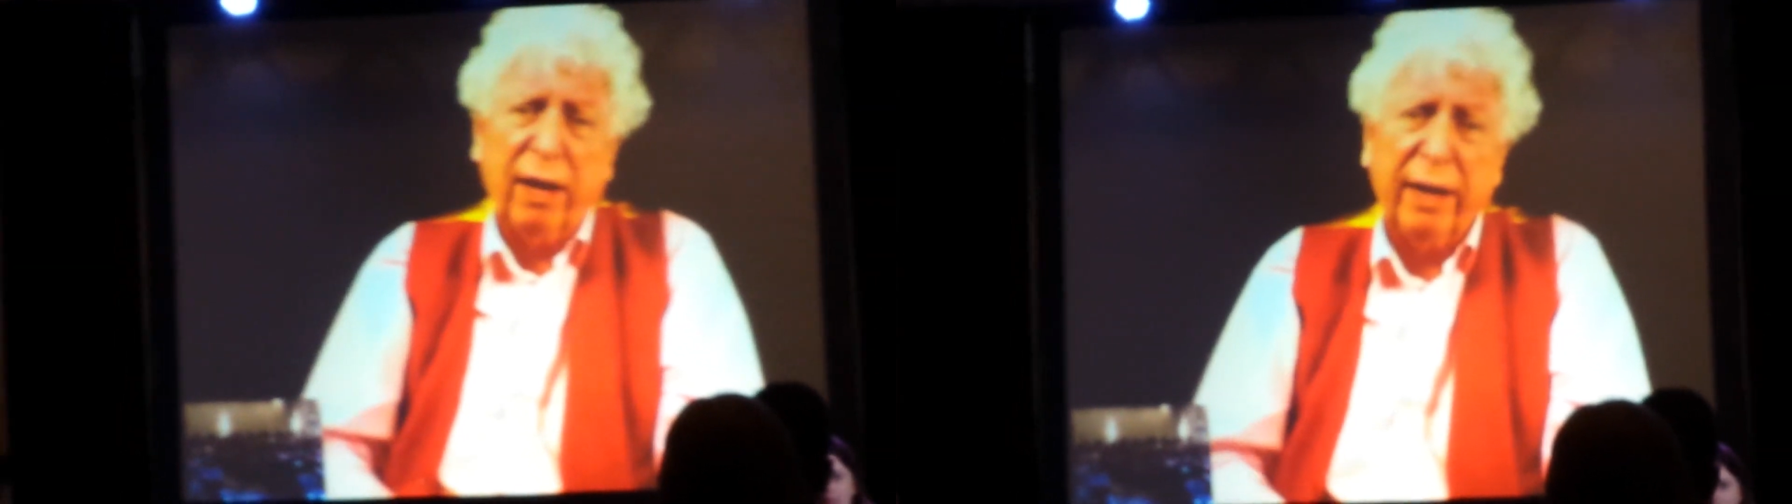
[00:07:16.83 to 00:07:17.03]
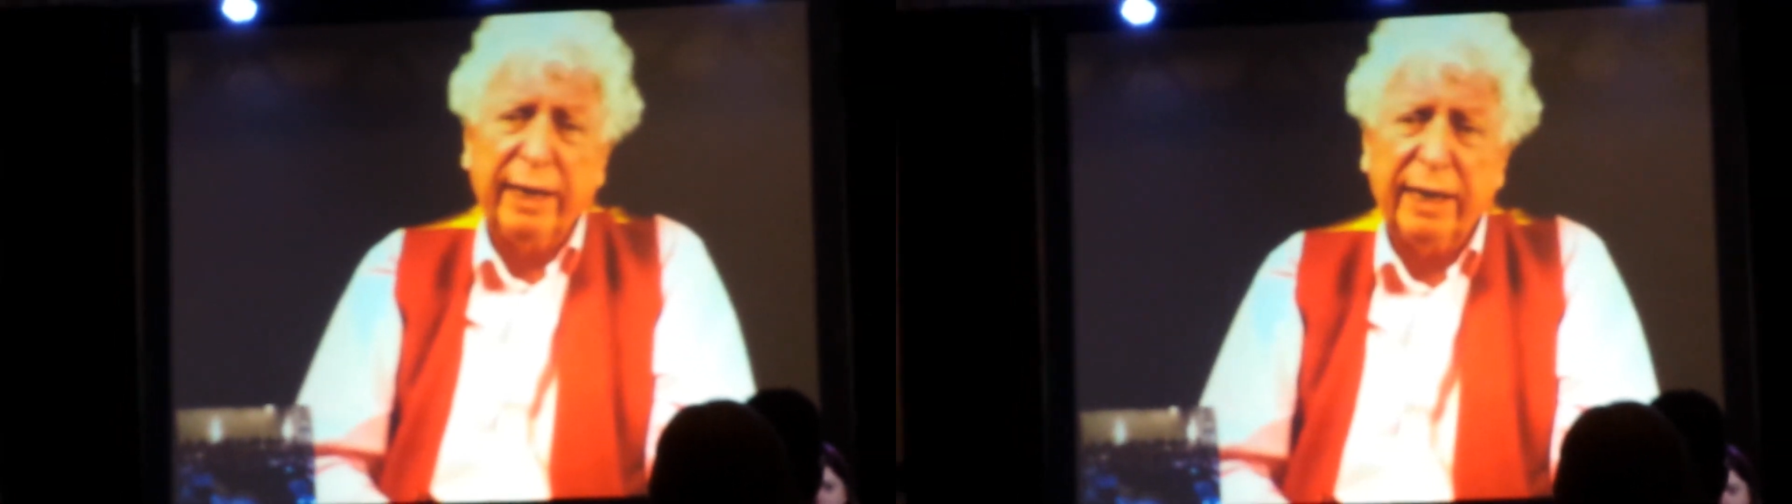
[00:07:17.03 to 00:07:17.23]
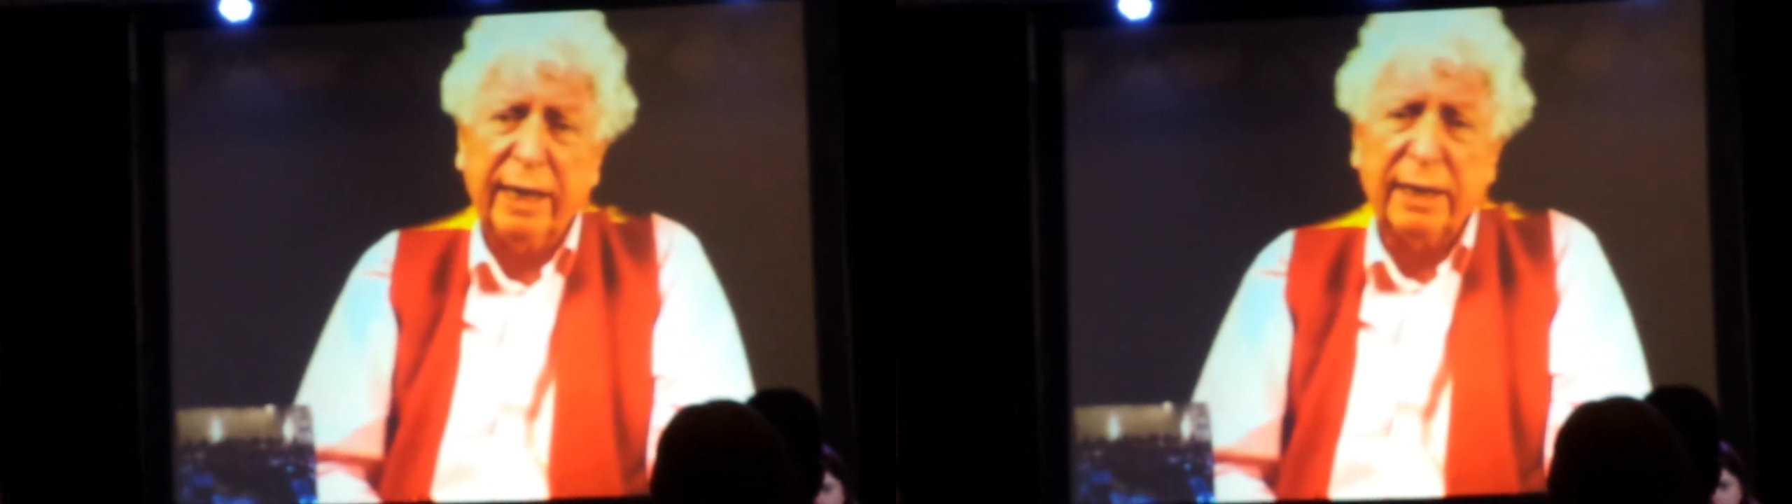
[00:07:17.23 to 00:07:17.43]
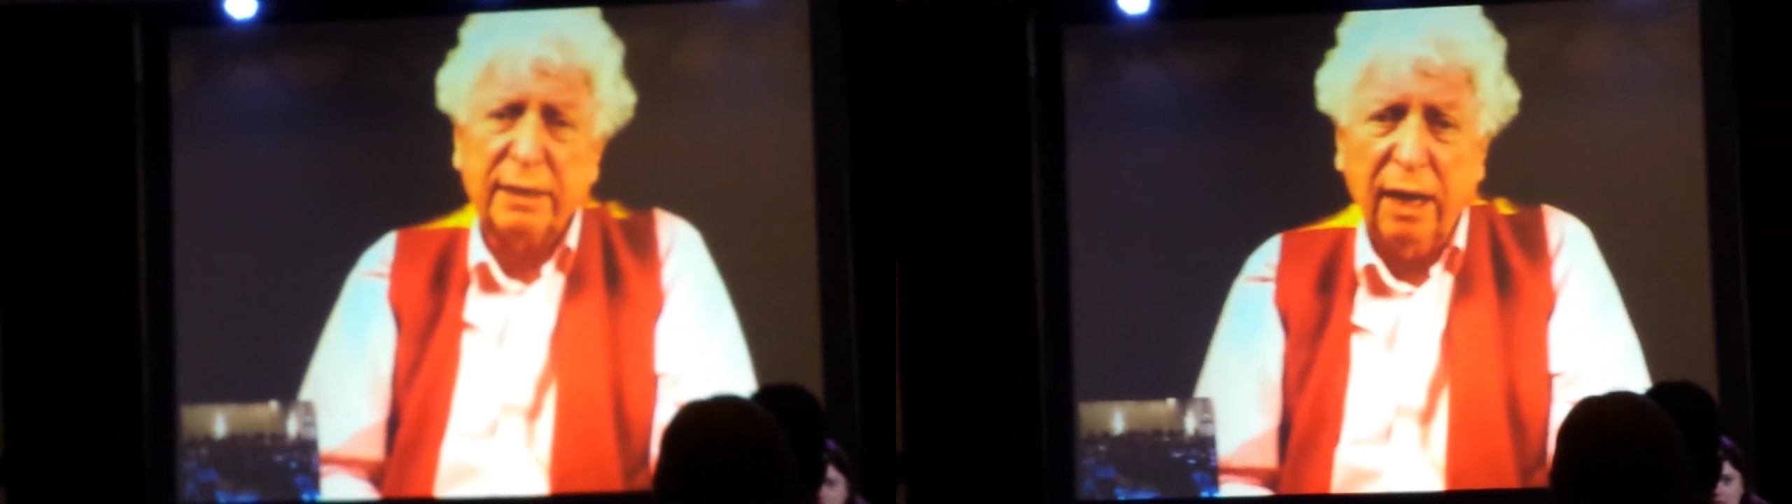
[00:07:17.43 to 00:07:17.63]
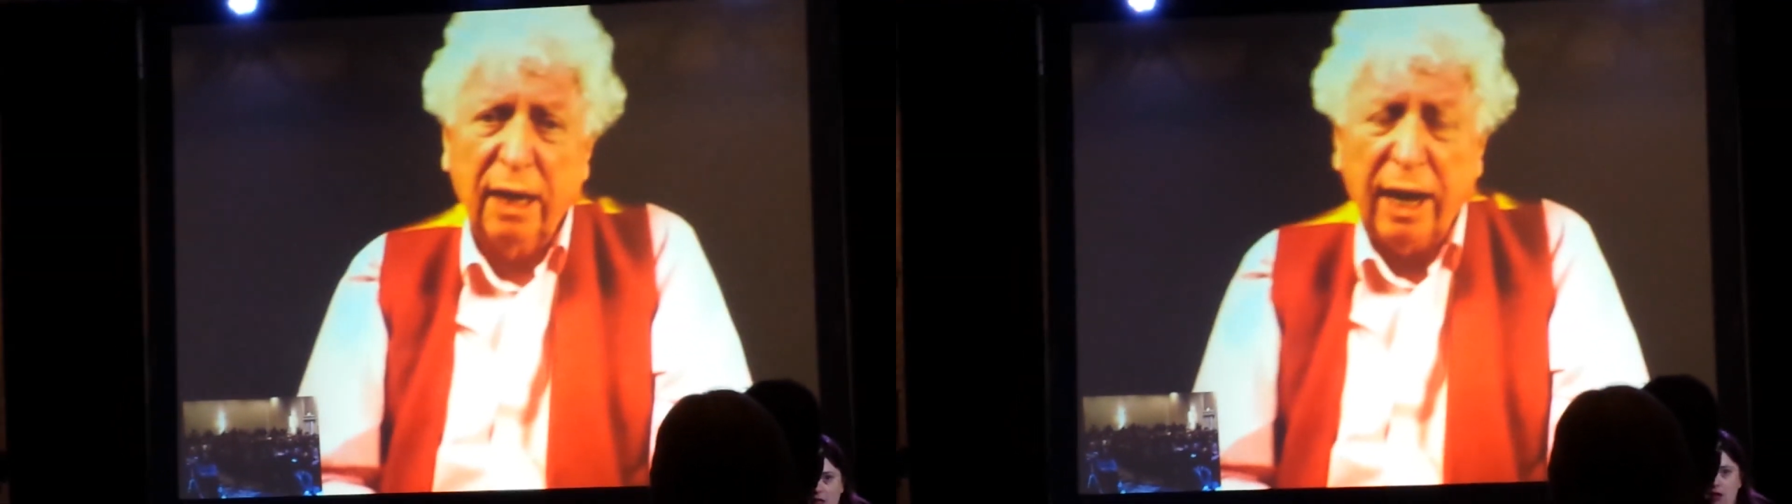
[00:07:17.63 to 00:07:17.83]

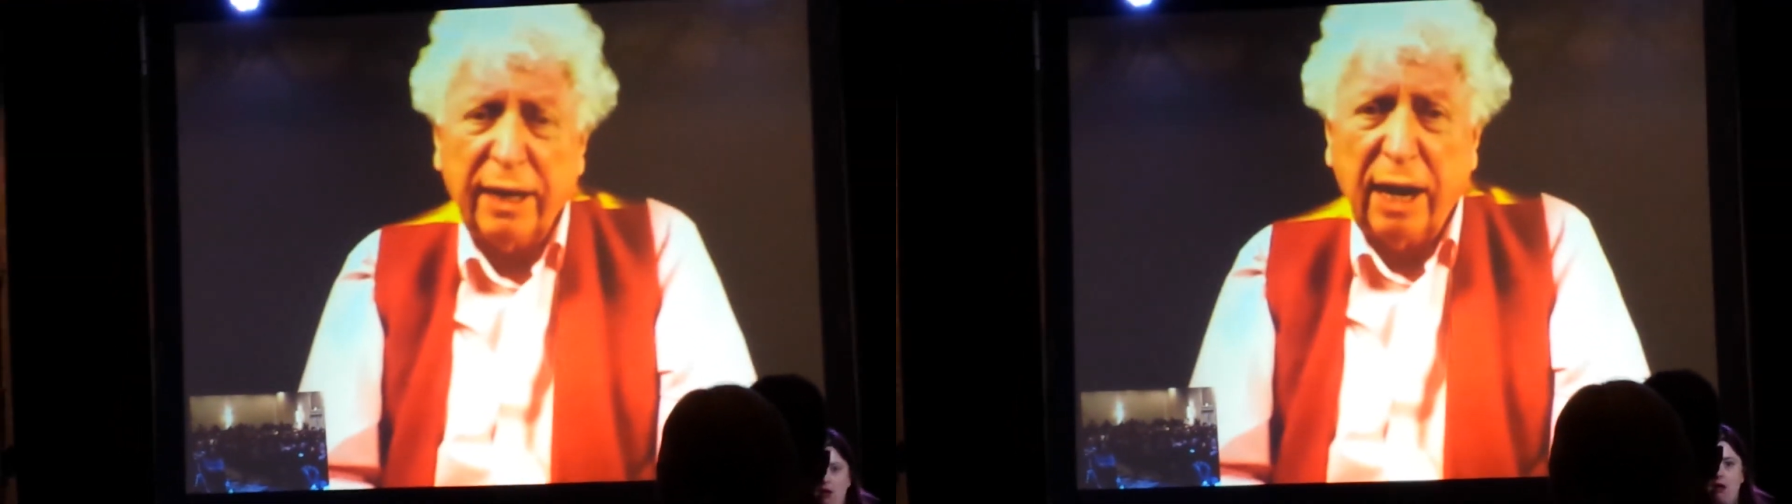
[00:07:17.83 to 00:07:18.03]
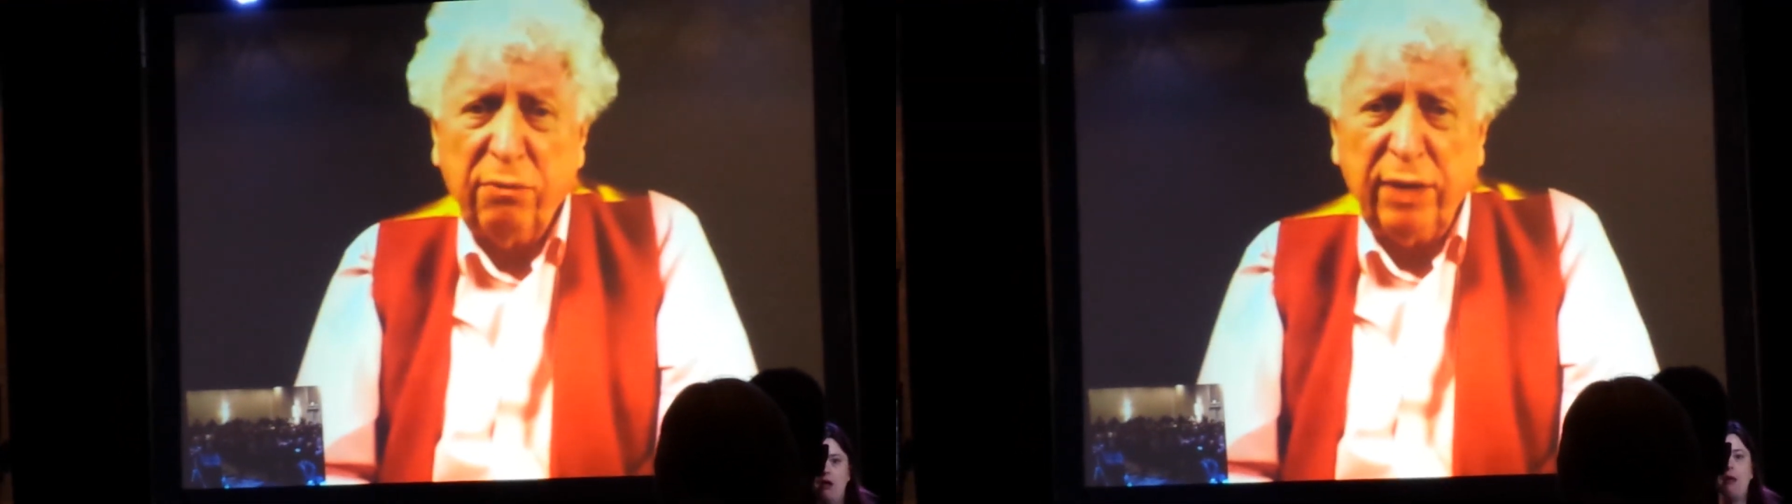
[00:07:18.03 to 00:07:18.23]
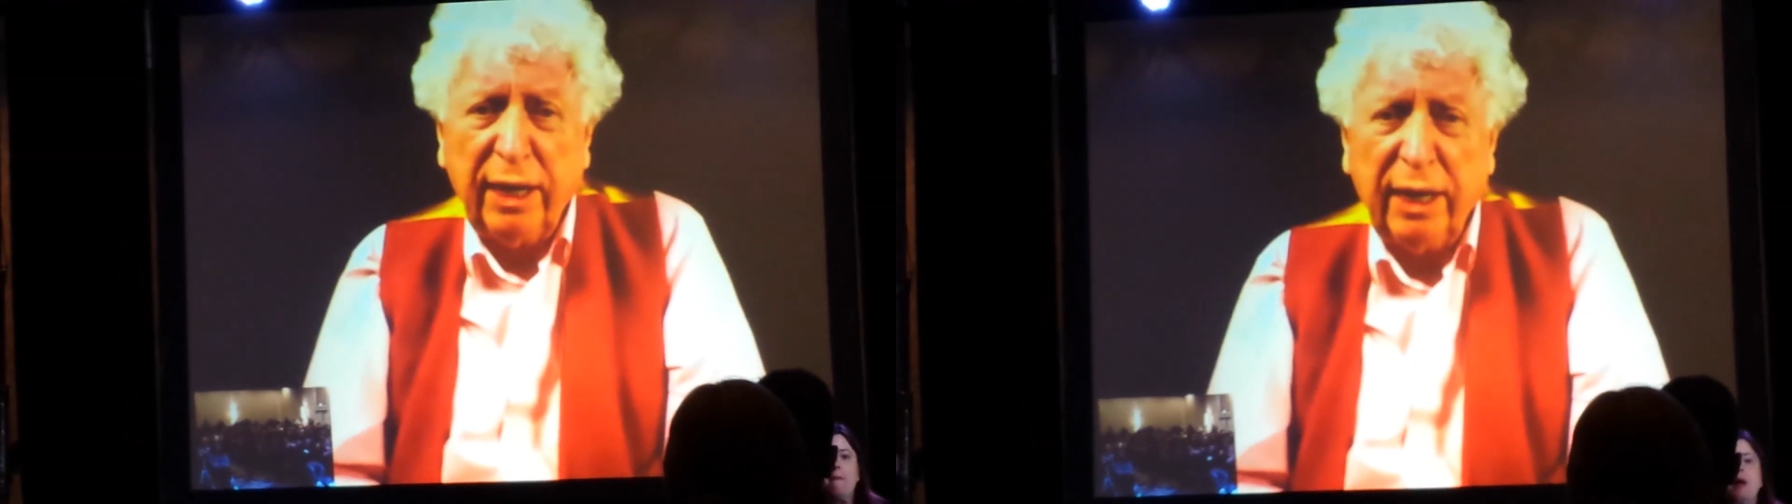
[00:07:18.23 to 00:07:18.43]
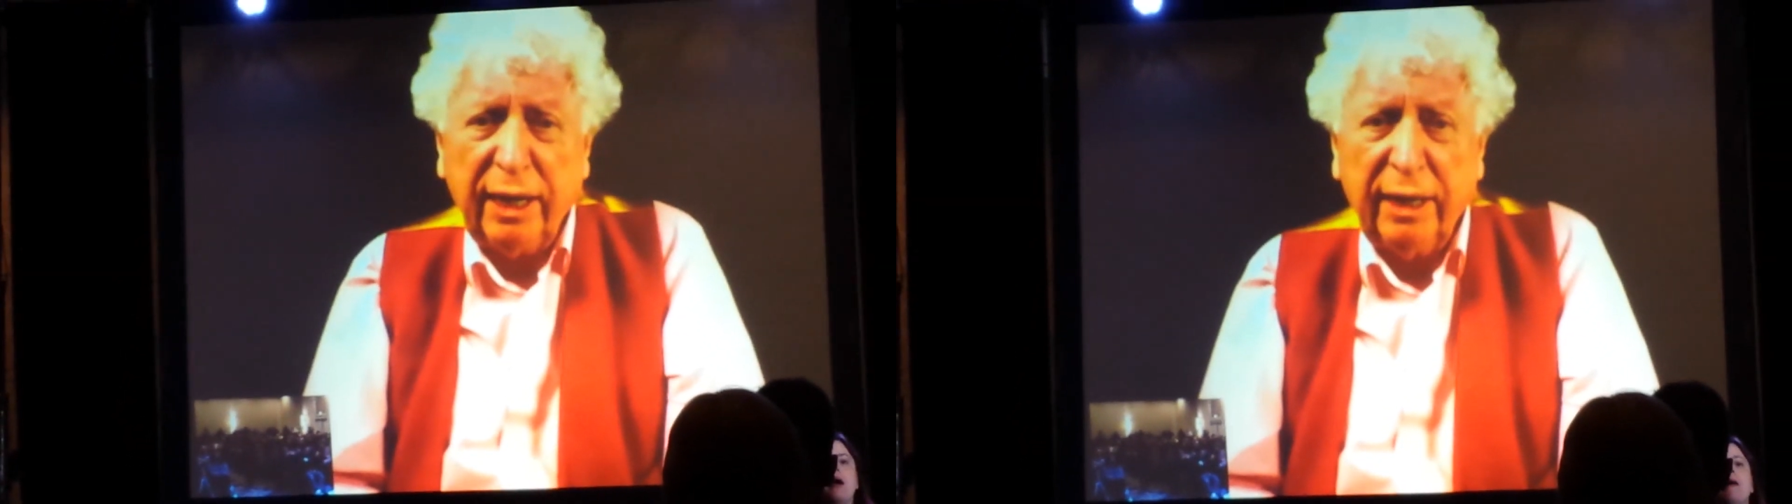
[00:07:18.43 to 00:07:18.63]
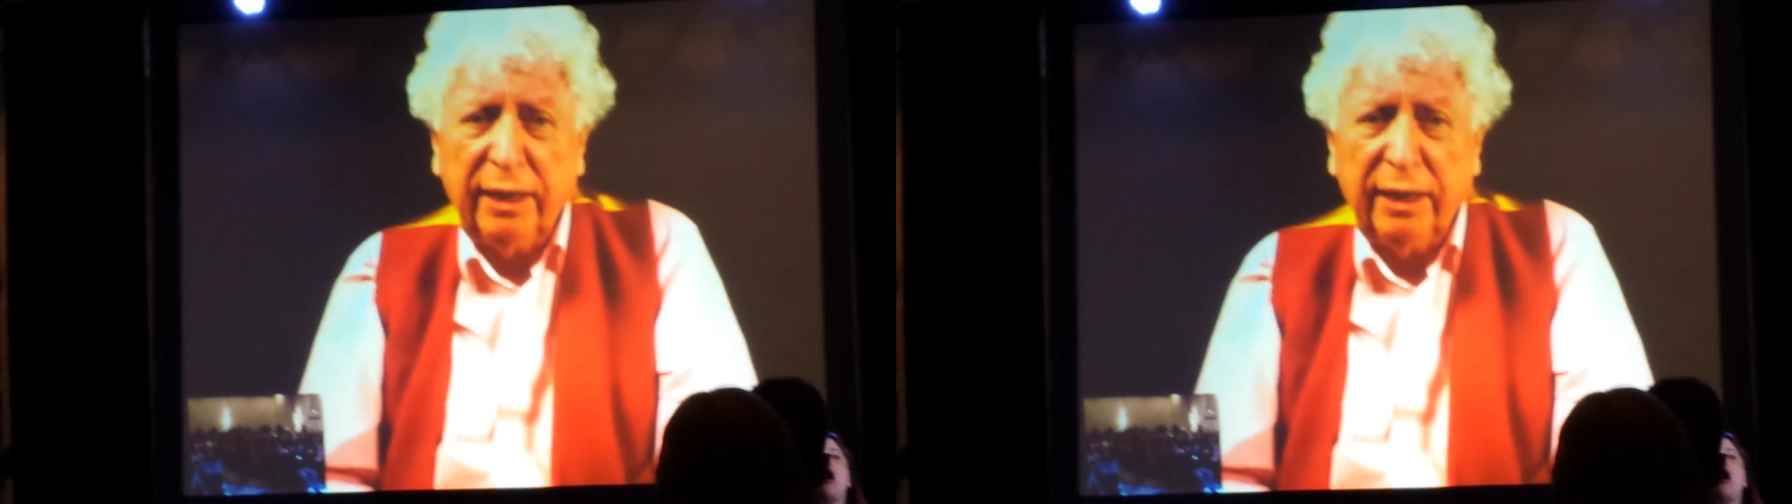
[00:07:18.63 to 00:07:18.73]
and I really